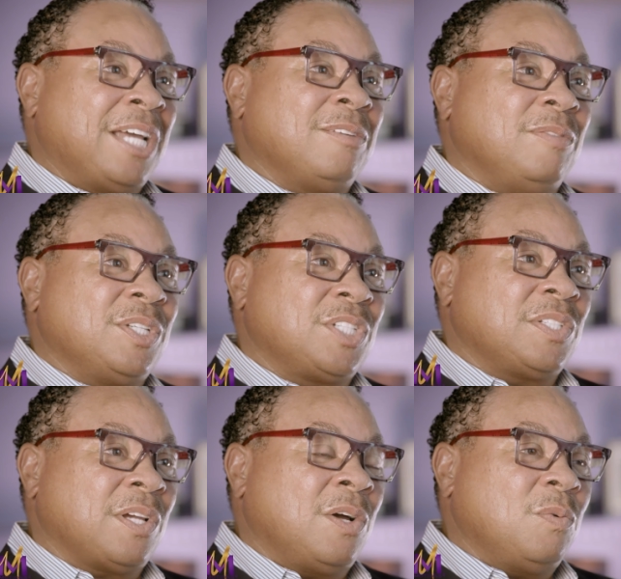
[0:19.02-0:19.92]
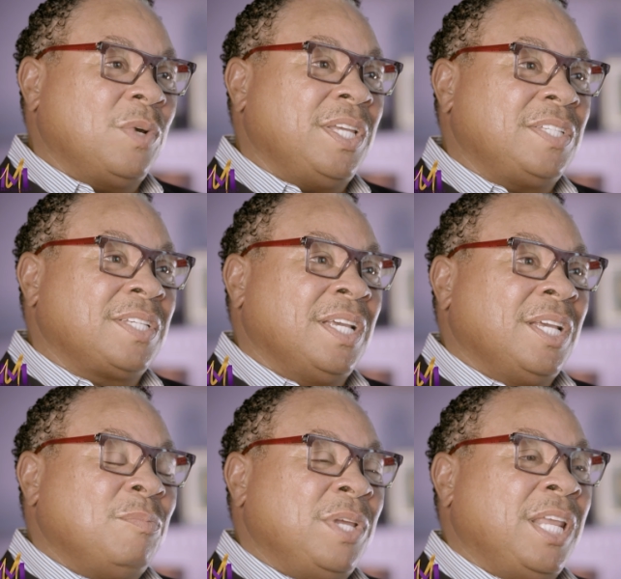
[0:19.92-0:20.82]
out of it, she's always
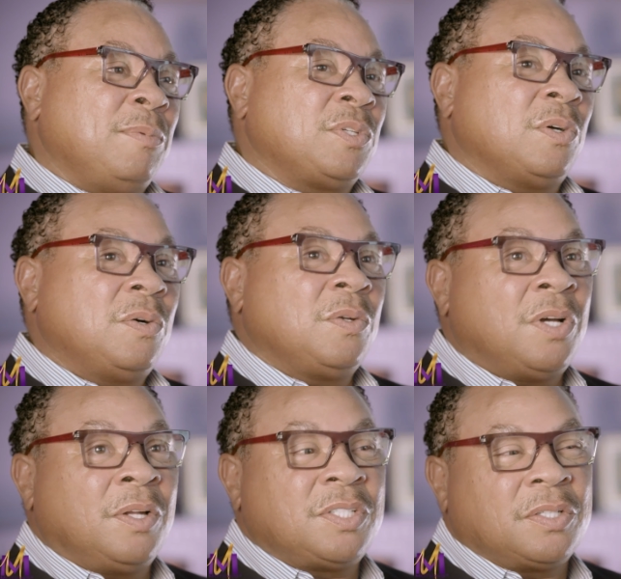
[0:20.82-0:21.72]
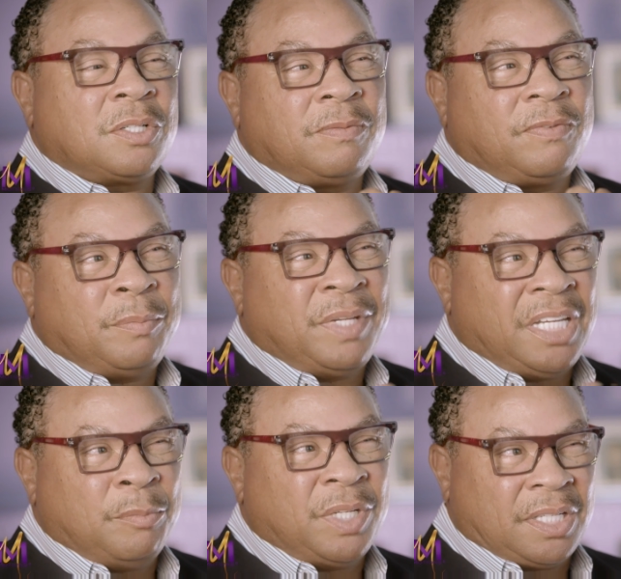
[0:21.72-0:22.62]
been able to hold on to her
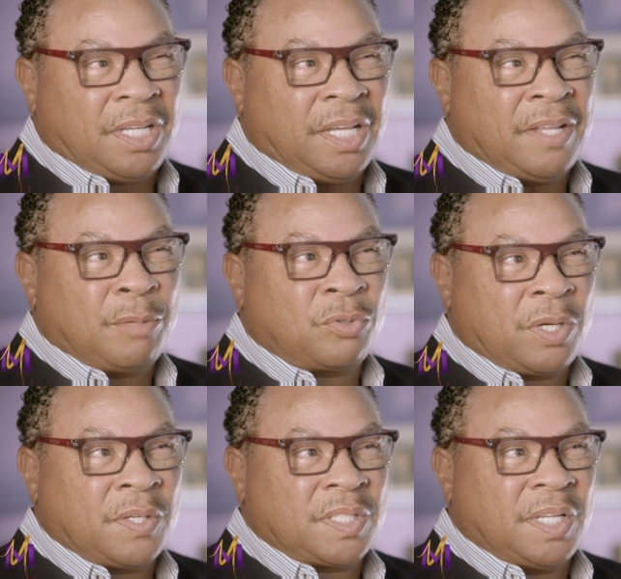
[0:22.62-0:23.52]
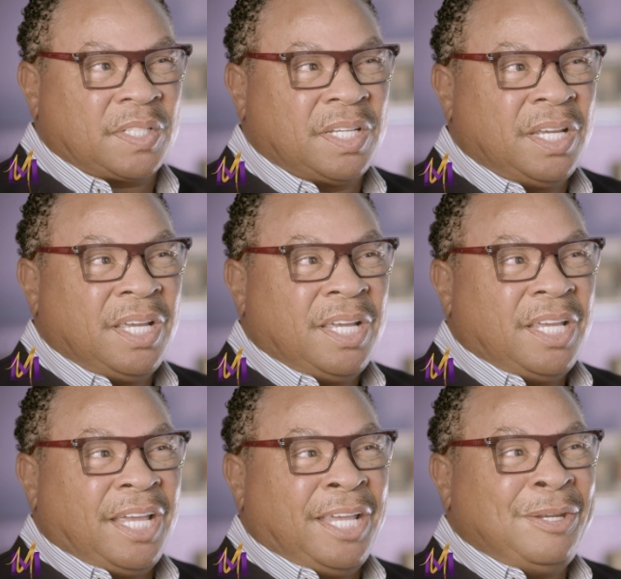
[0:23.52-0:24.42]
femininity in that process.
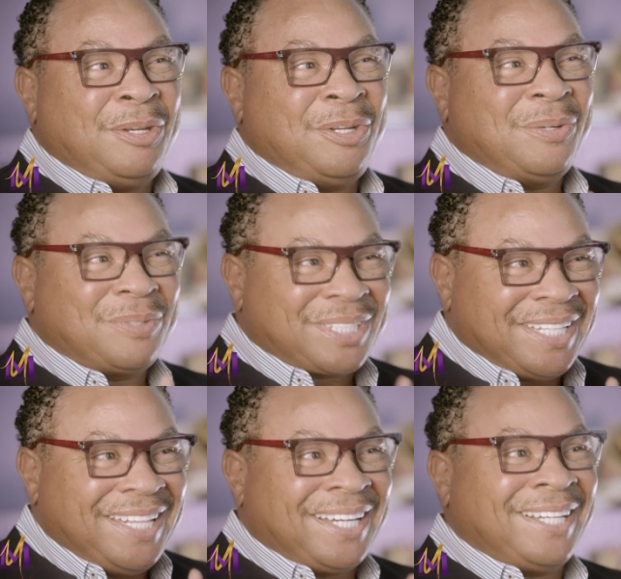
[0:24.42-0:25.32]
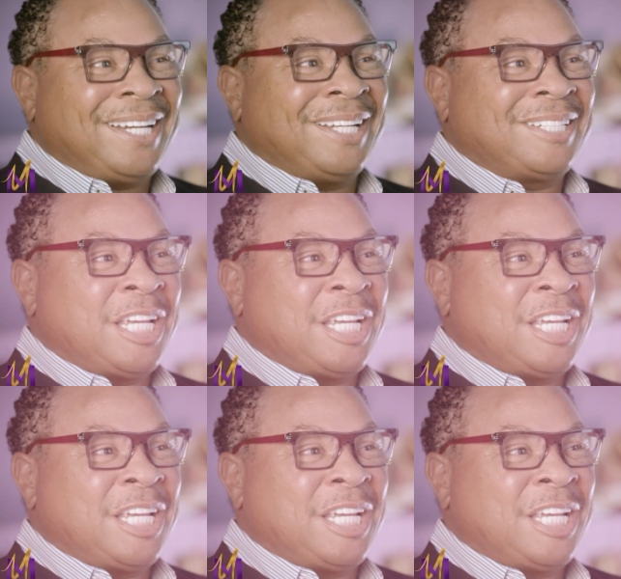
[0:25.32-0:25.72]
And you don't see that a lot of